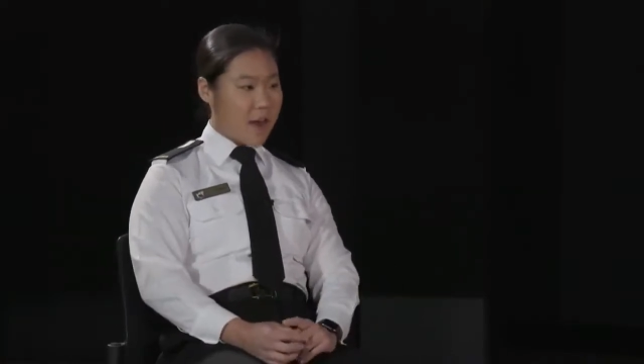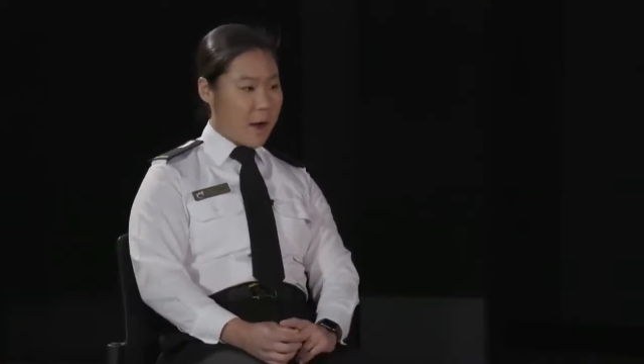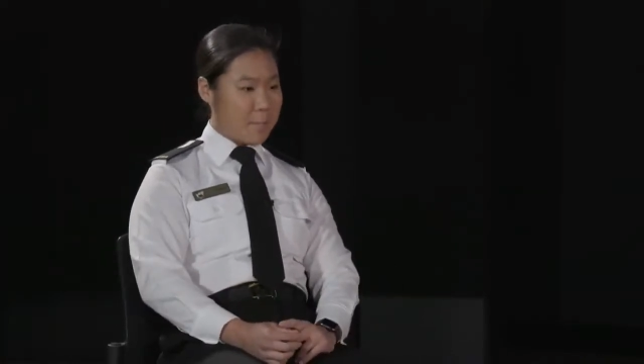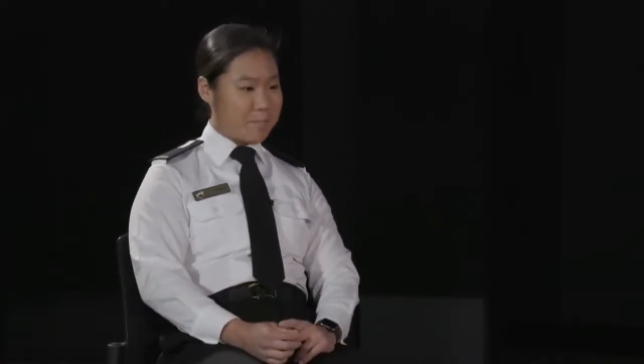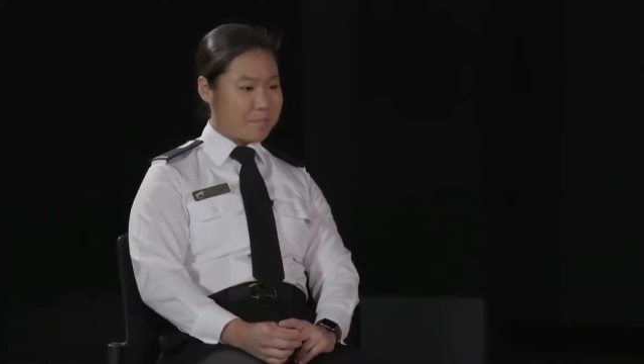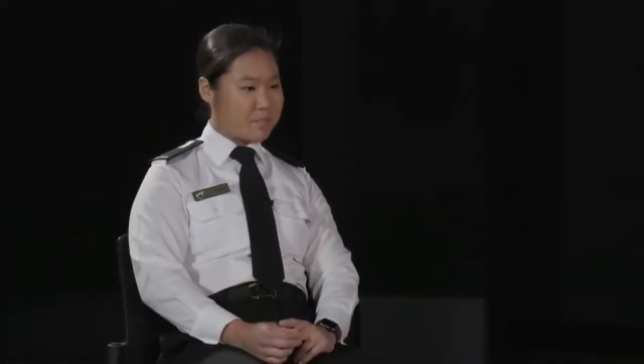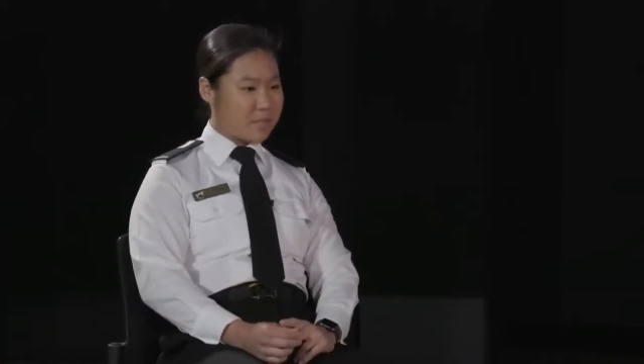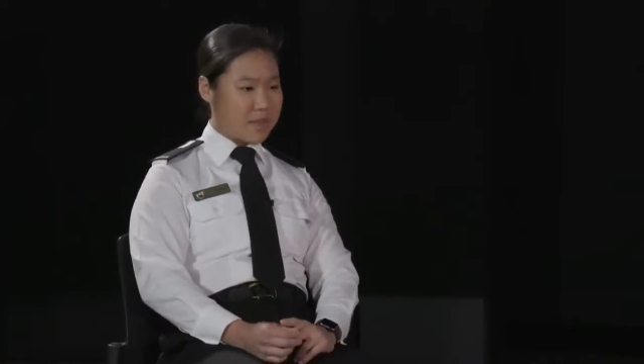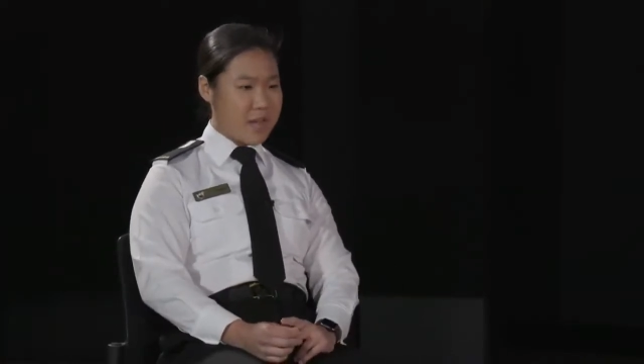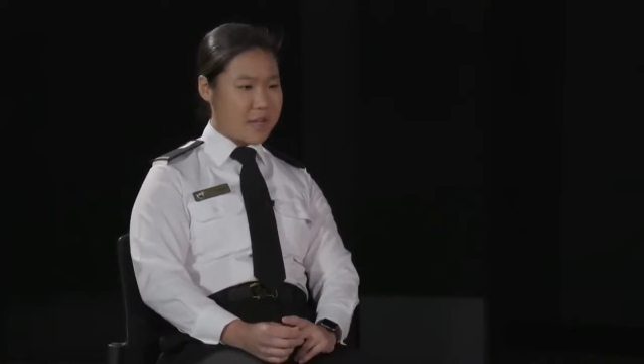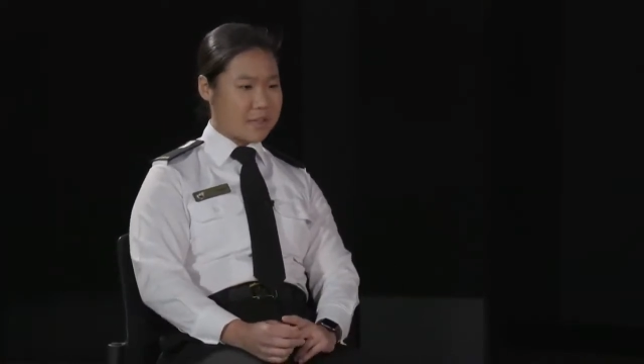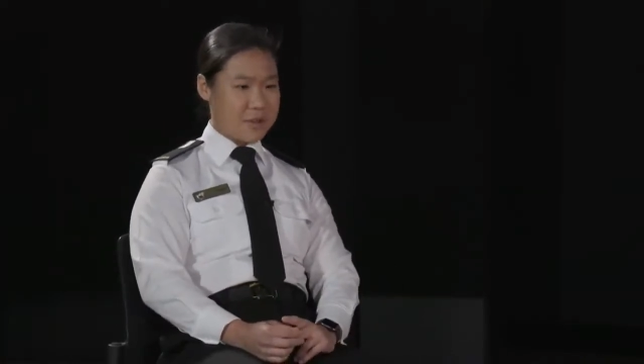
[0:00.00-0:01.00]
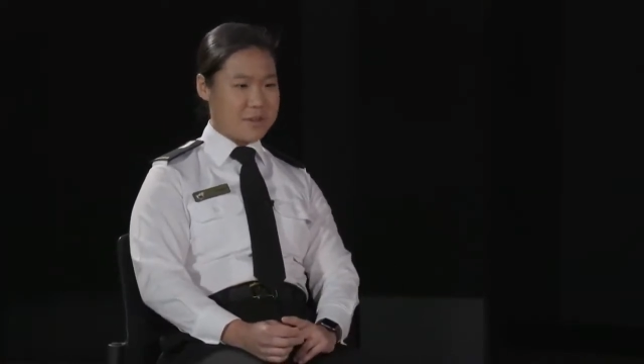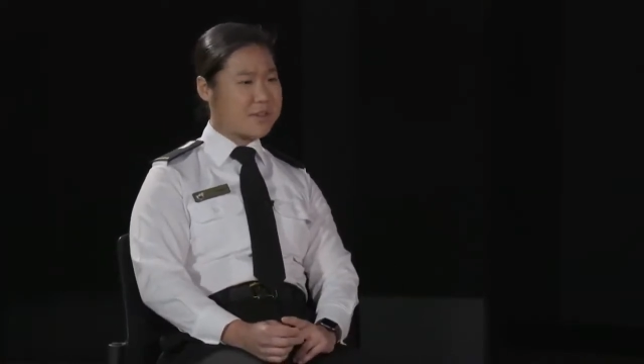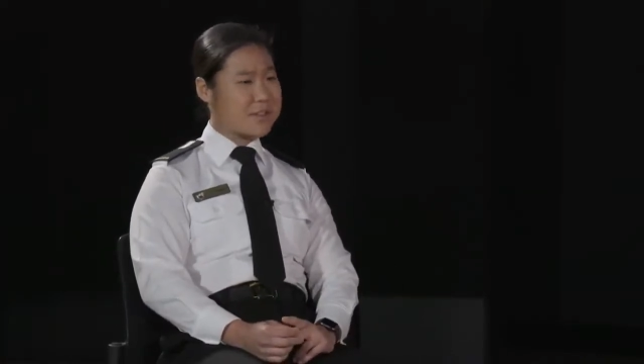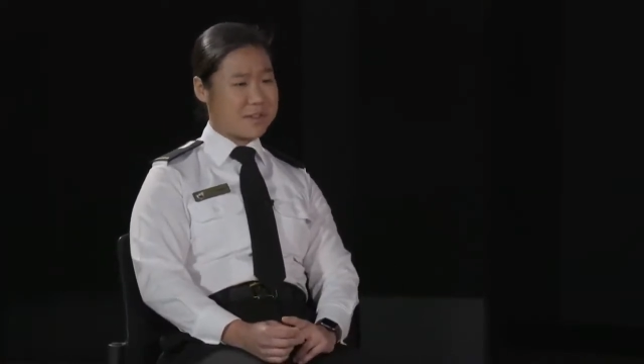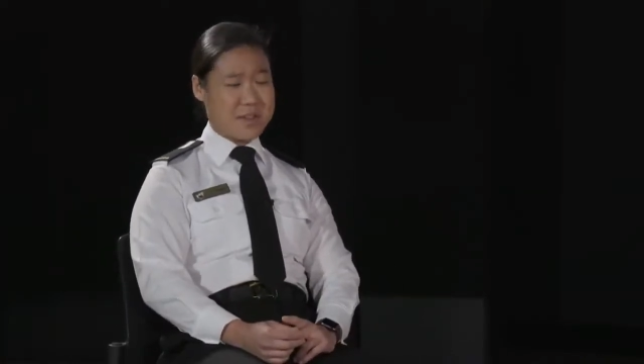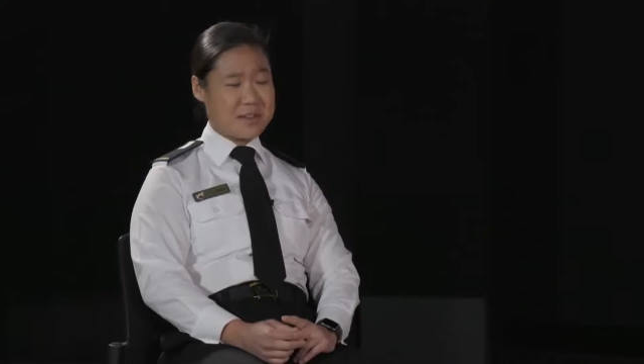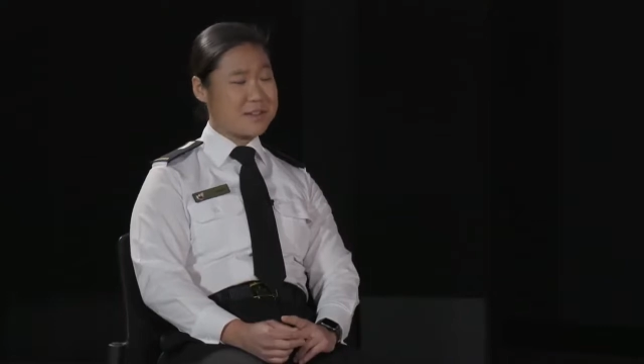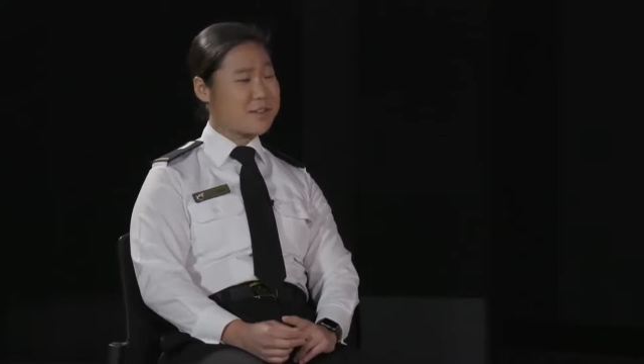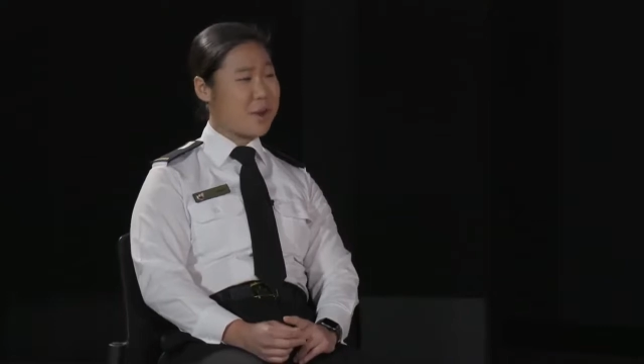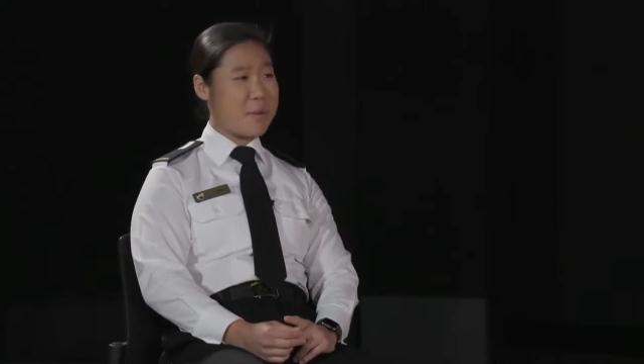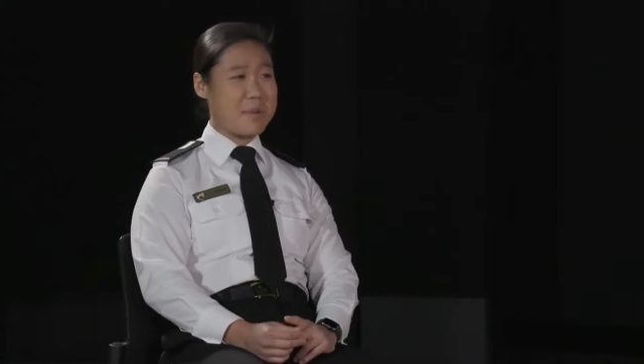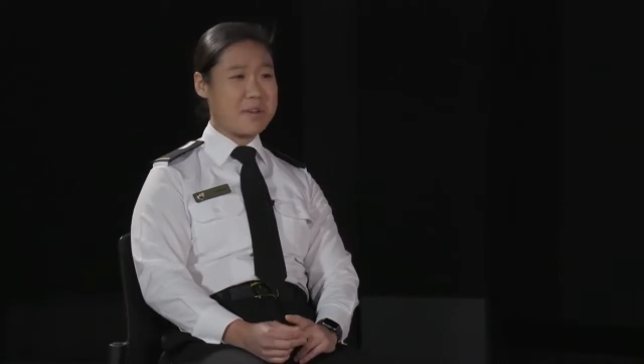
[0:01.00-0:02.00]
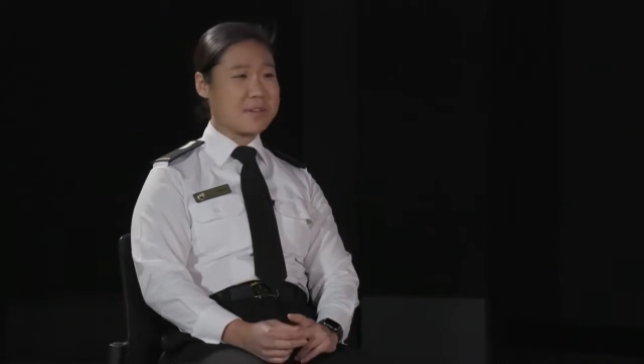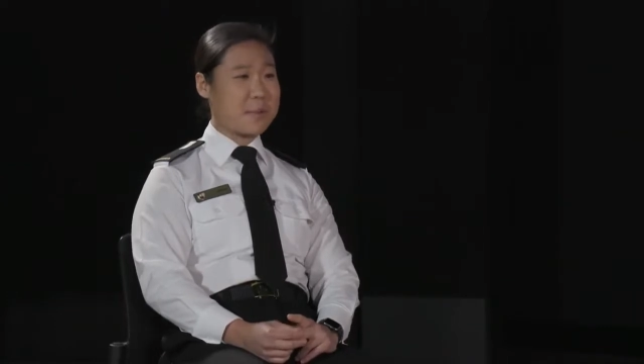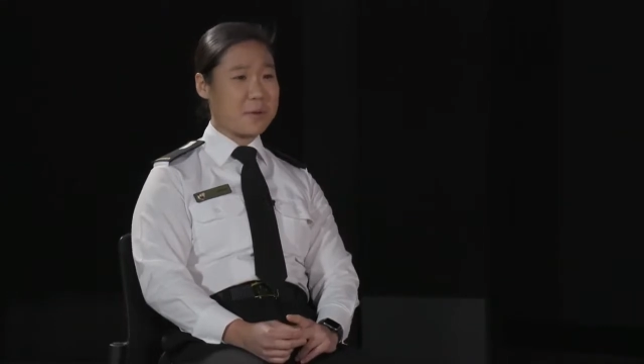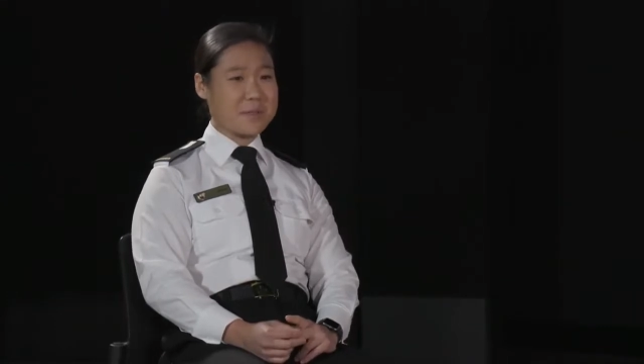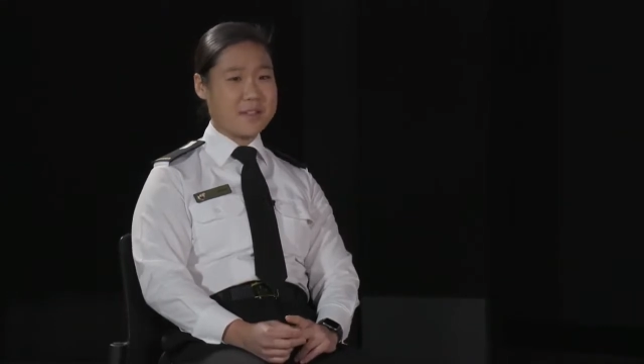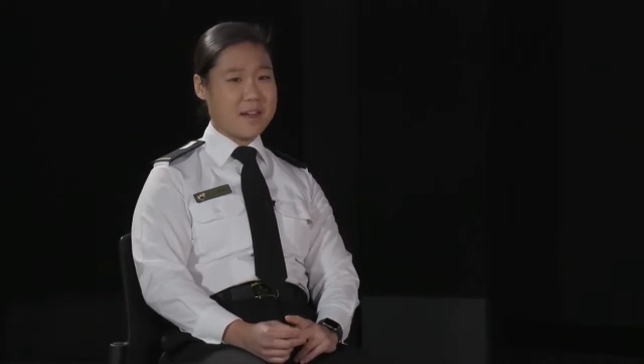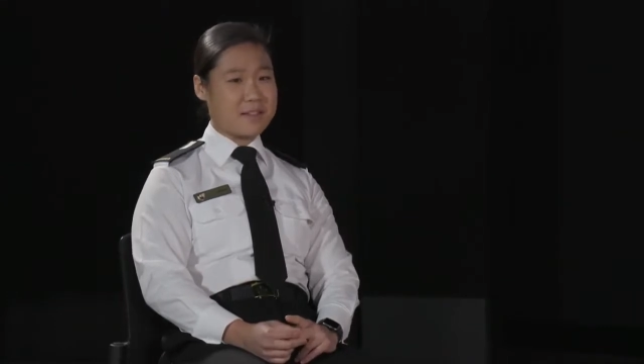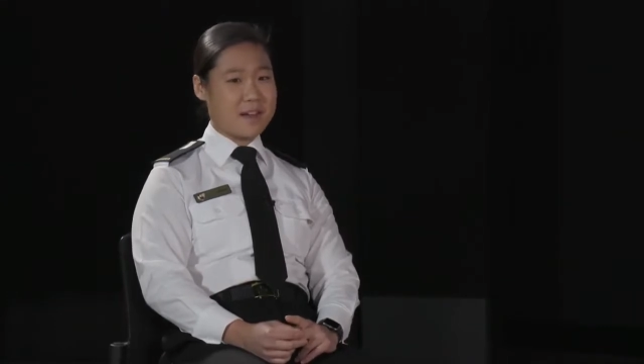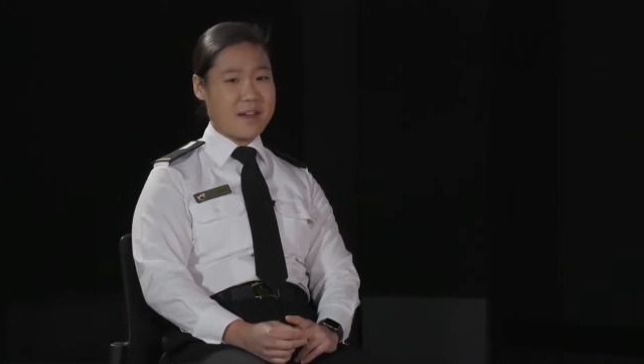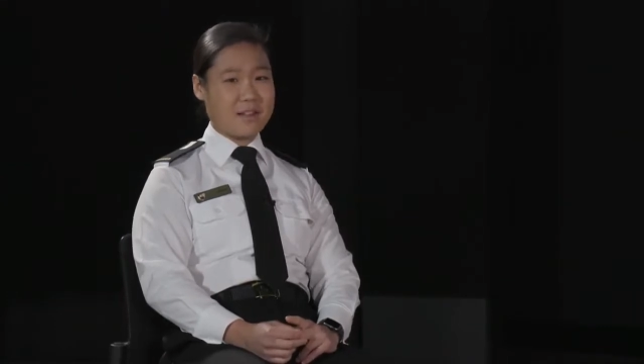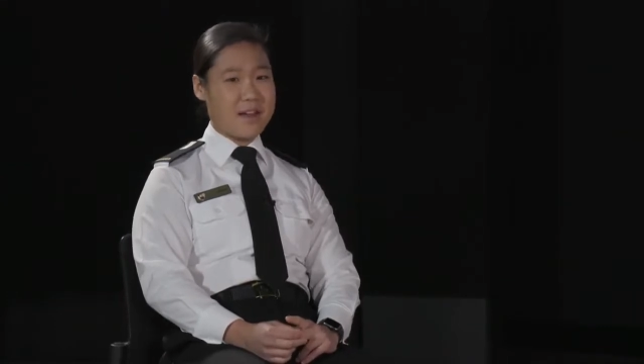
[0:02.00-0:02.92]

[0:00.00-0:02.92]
Um, yeah, so there's so many sports out there.